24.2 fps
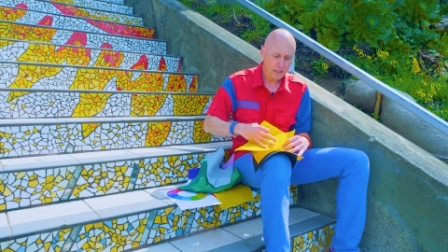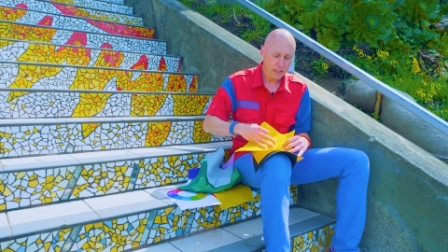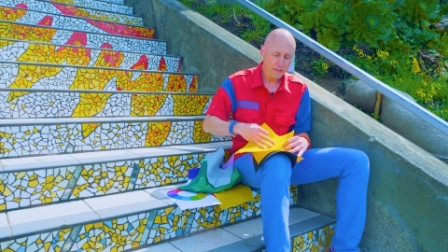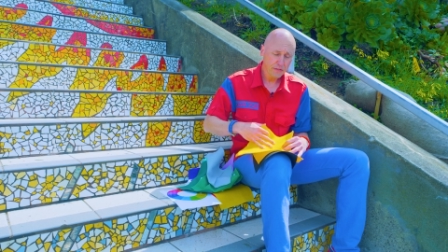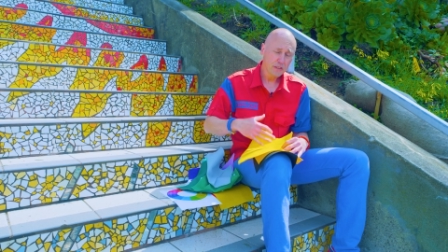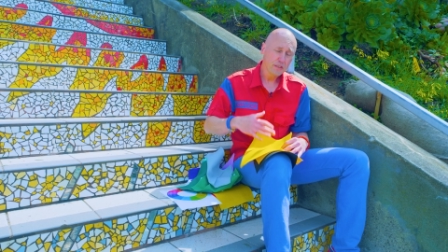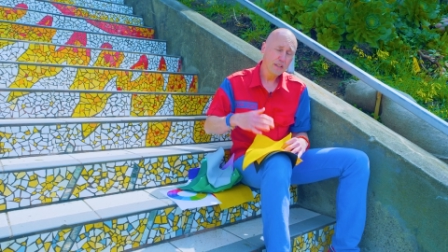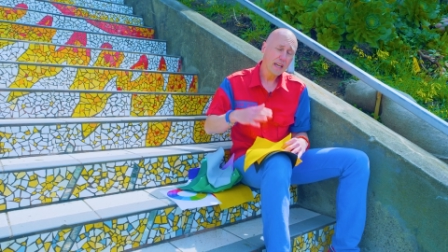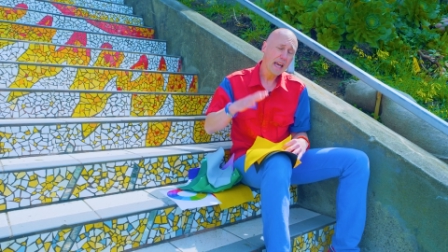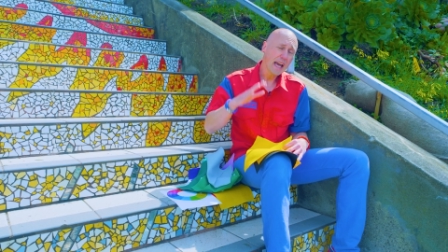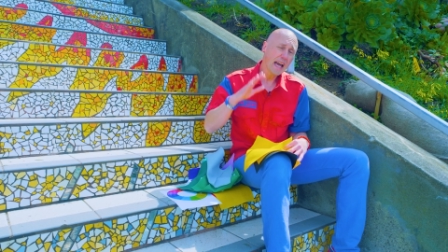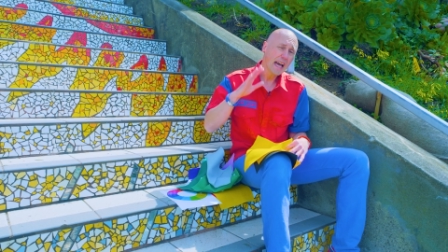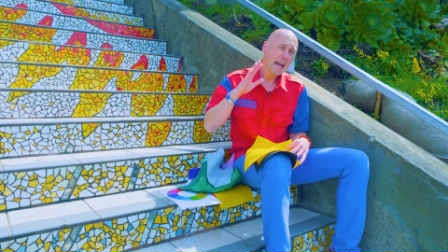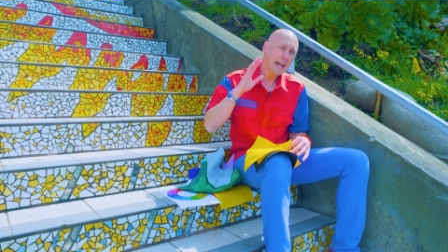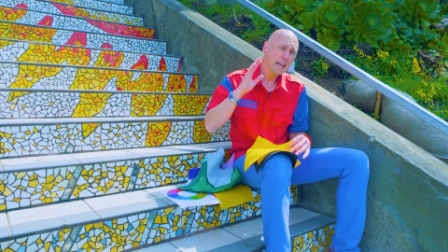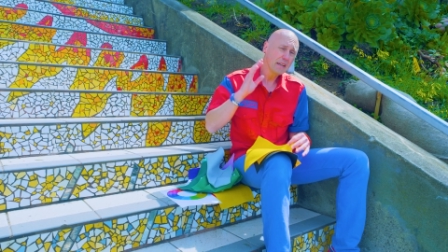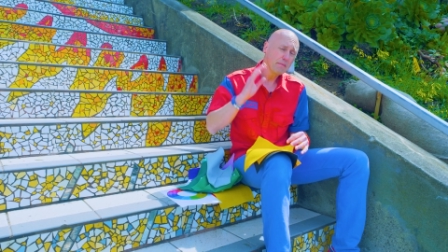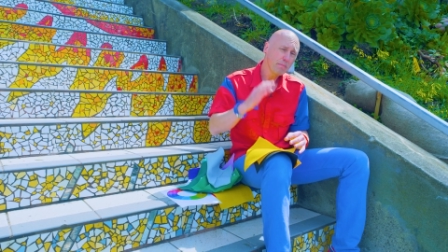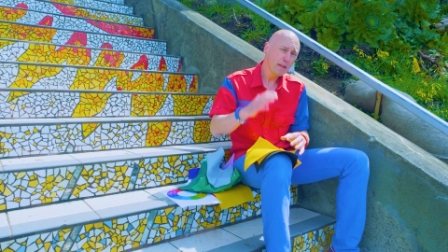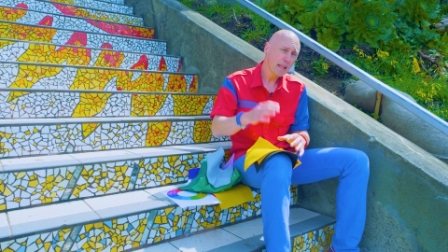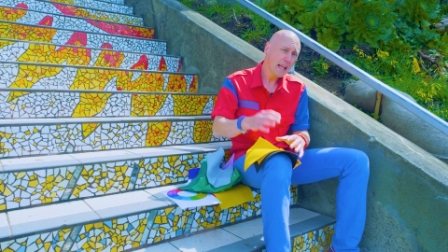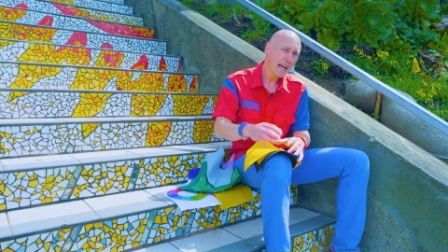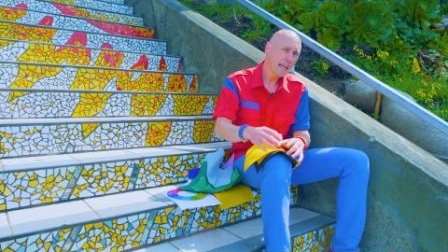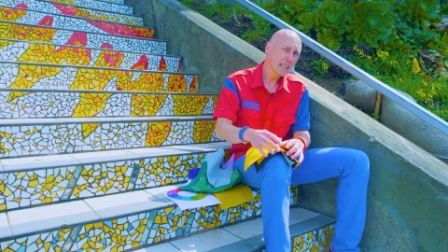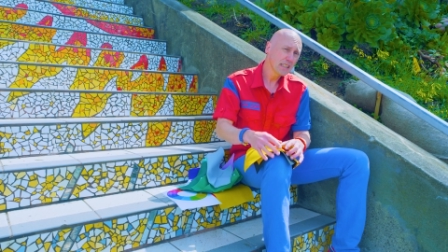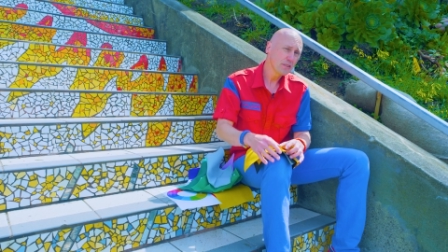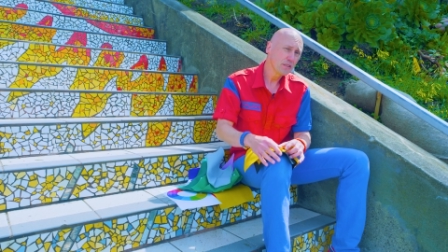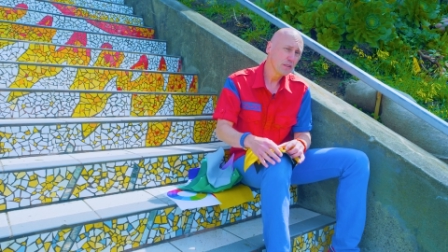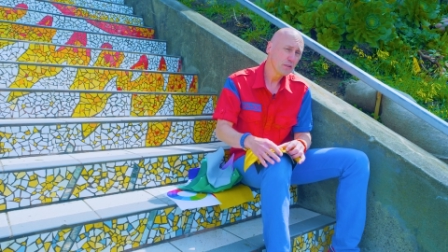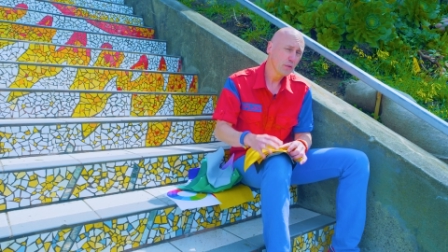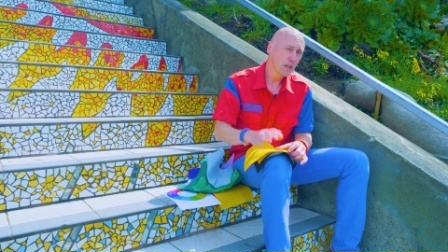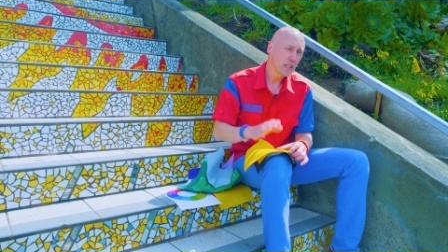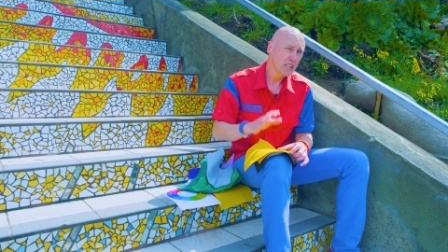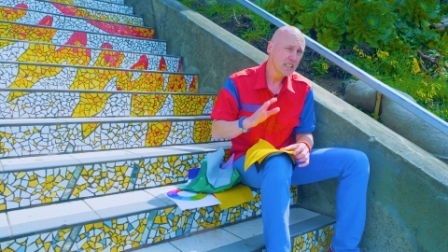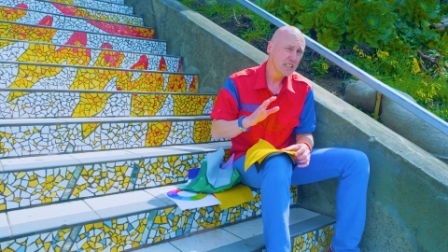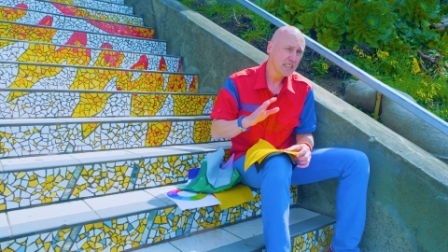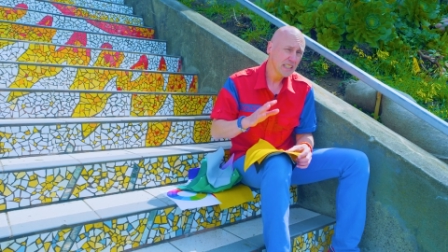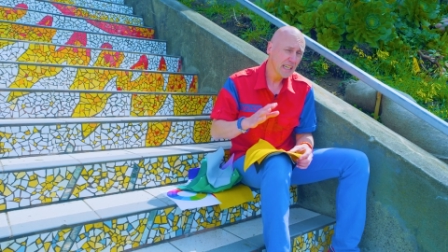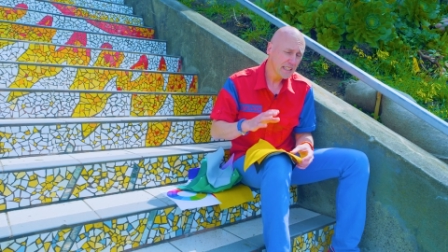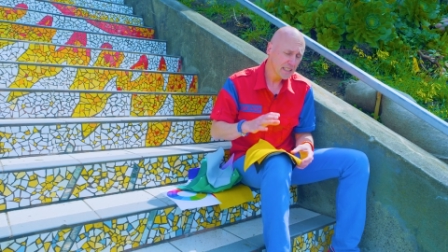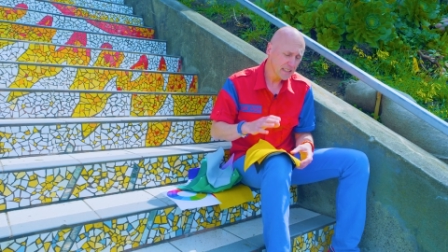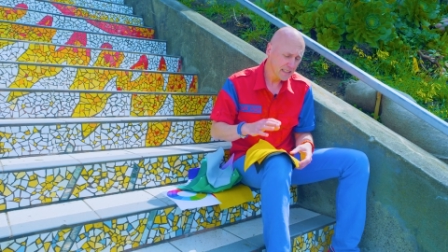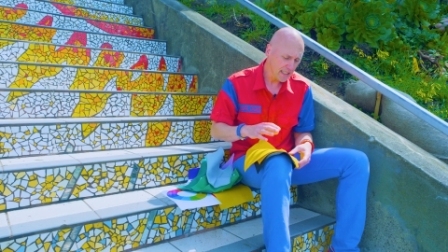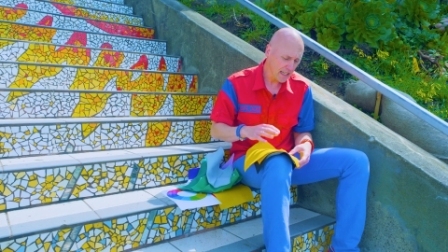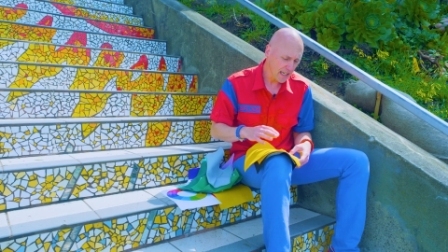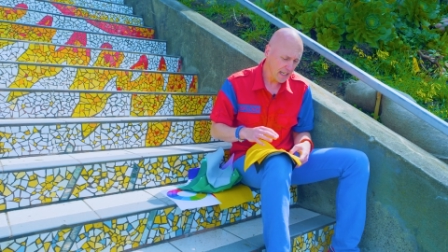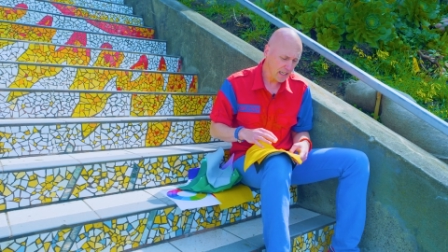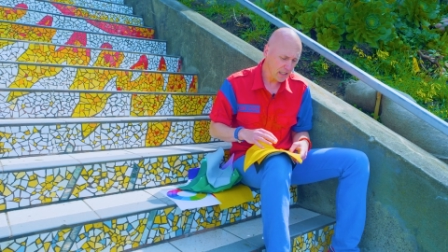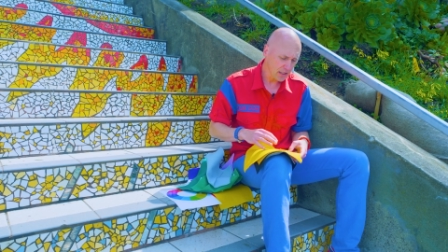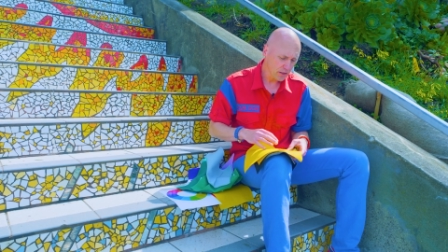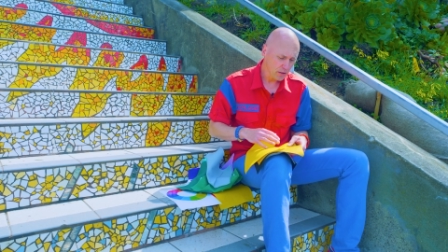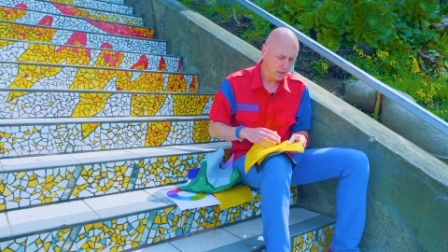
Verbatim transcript: if you add black to it, you want to shade it down.